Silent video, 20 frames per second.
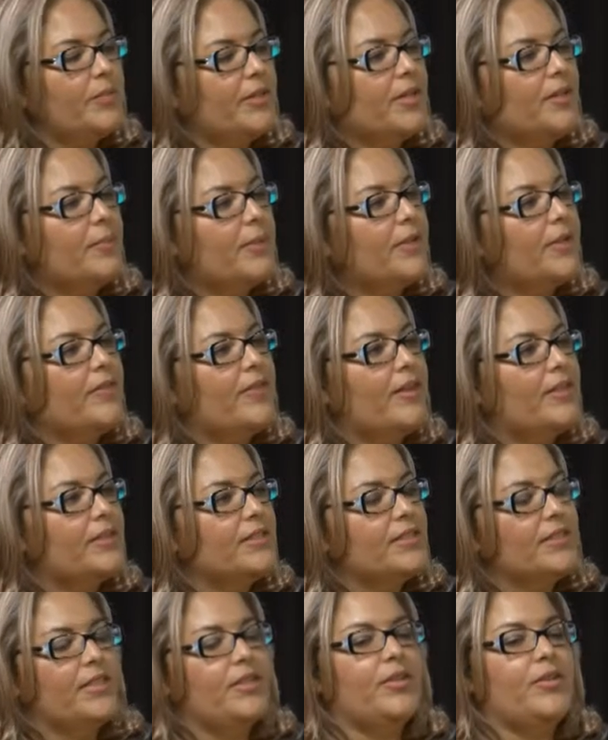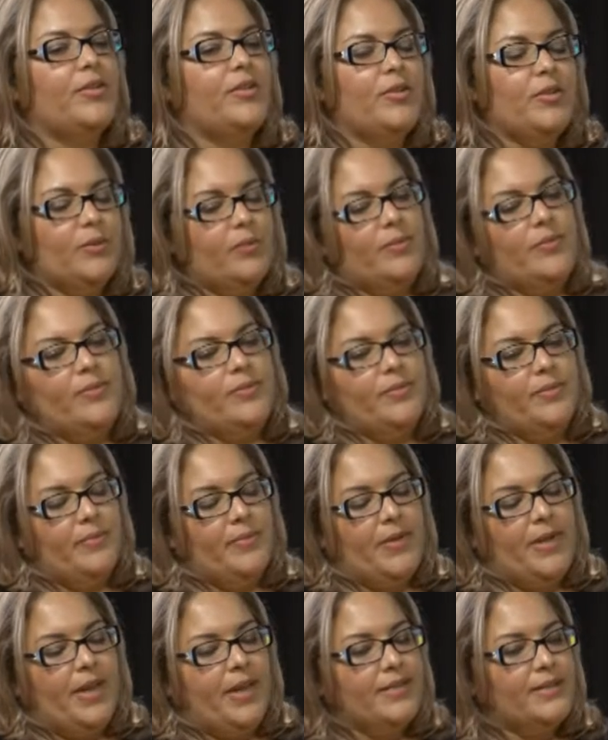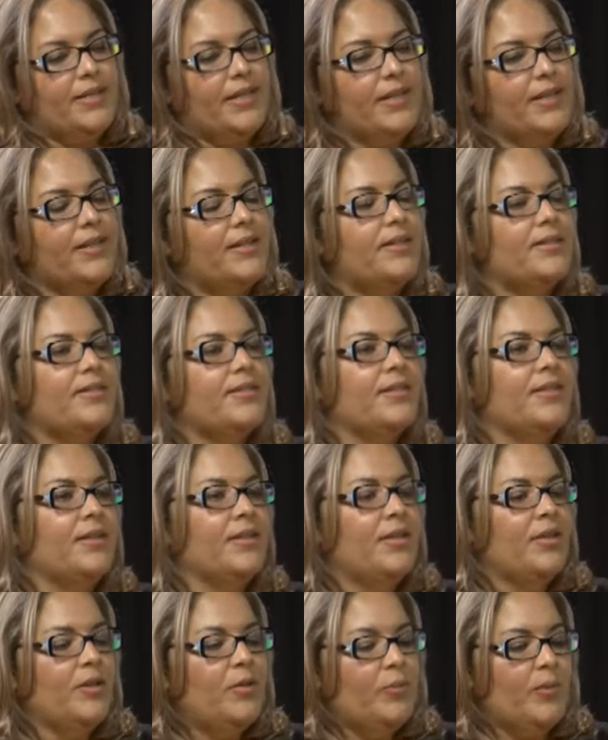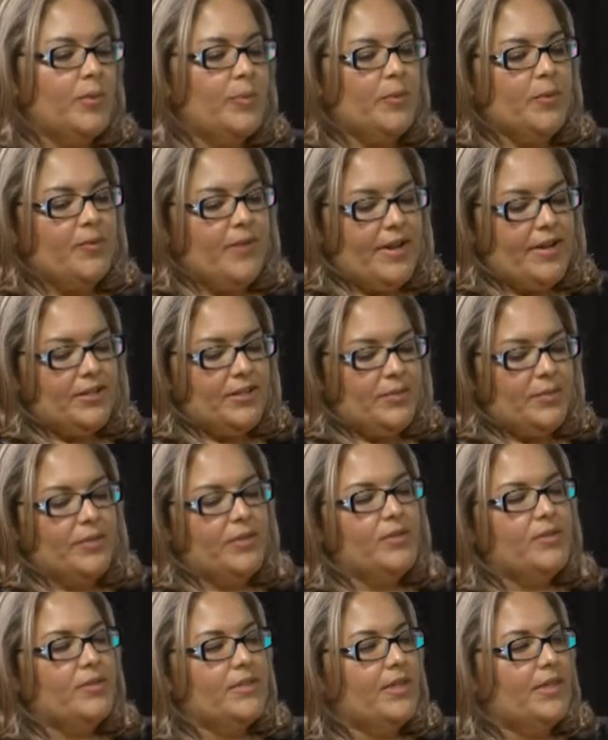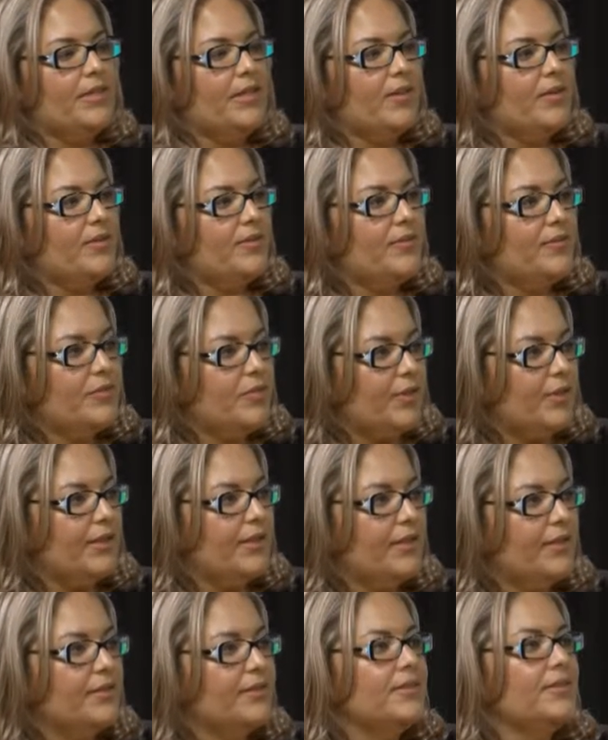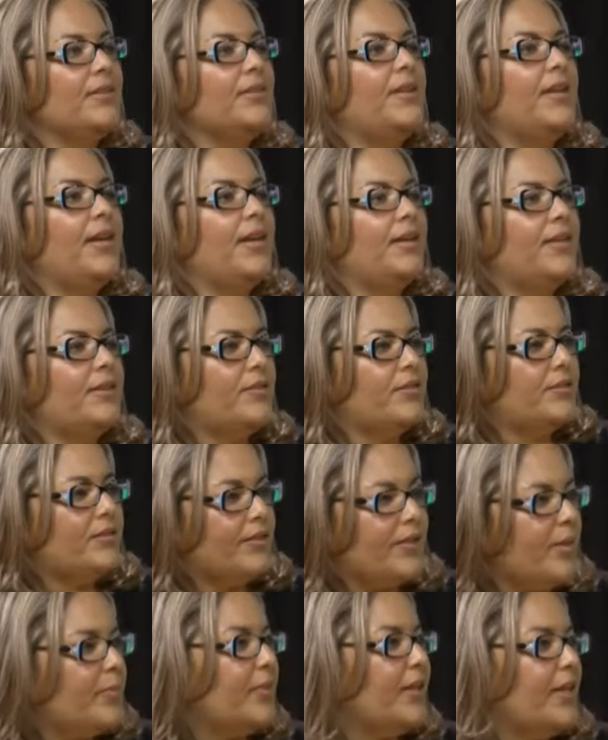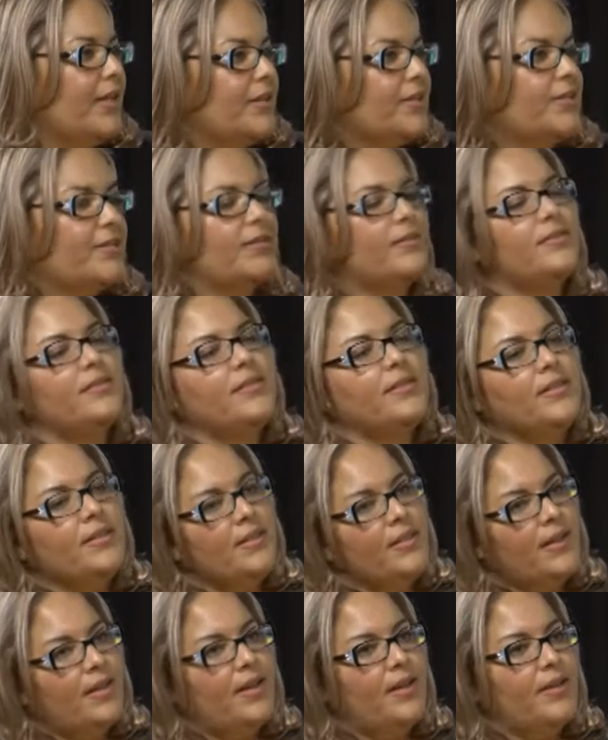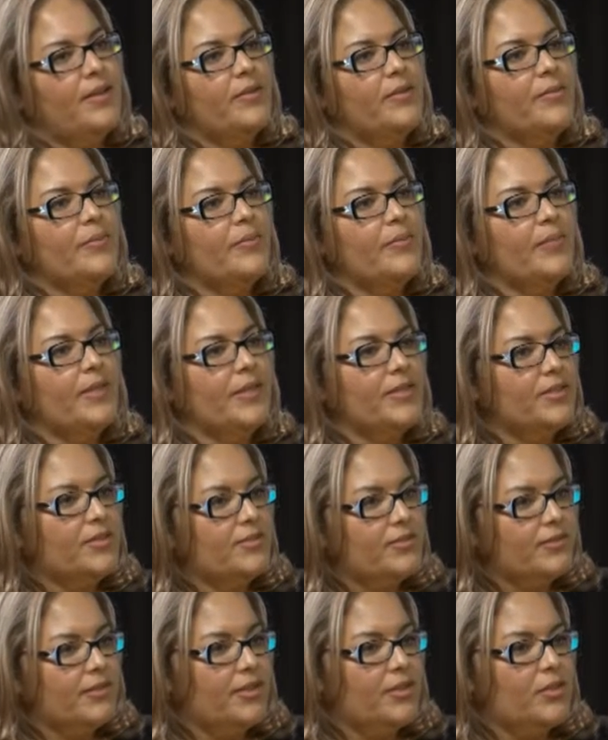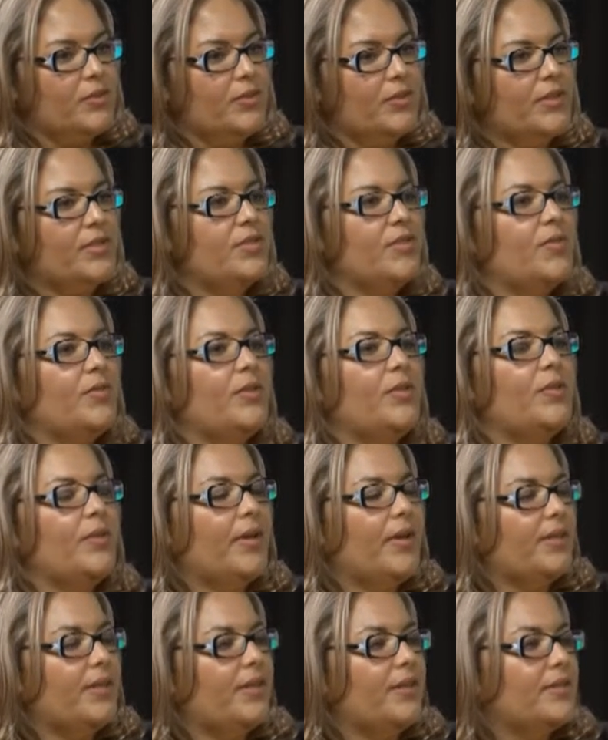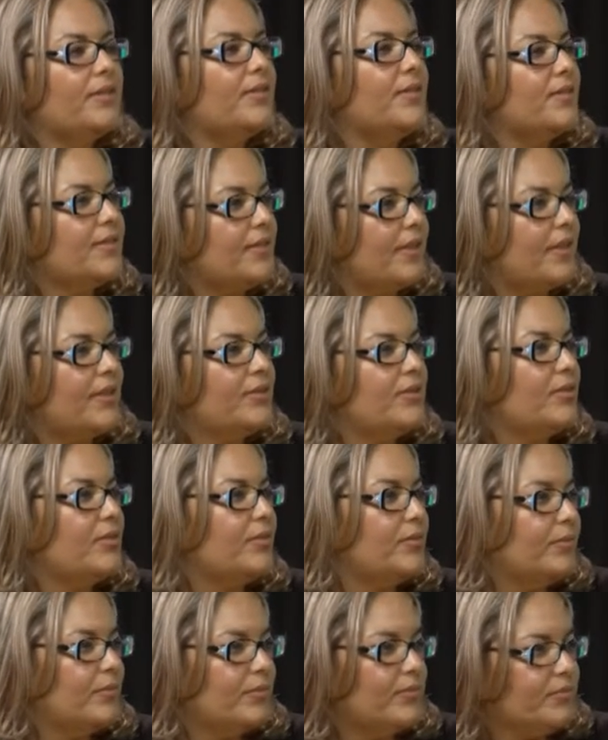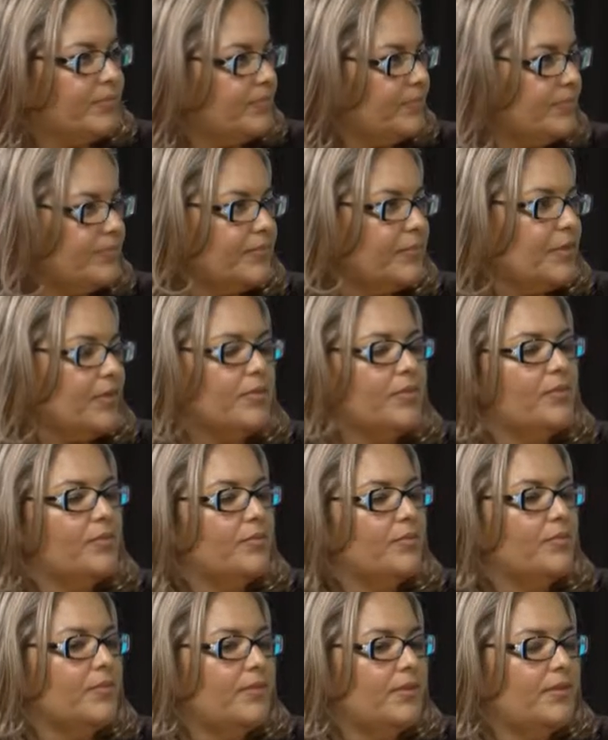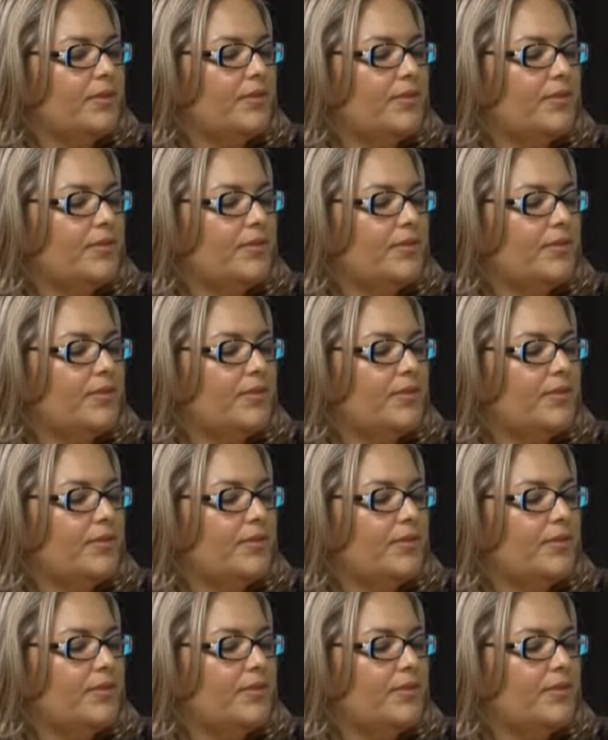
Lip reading: in becoming a volunteer, you contact us. We provide you with those 8 hours of training. And there's an application, get you an interview, and then assign you, you know, you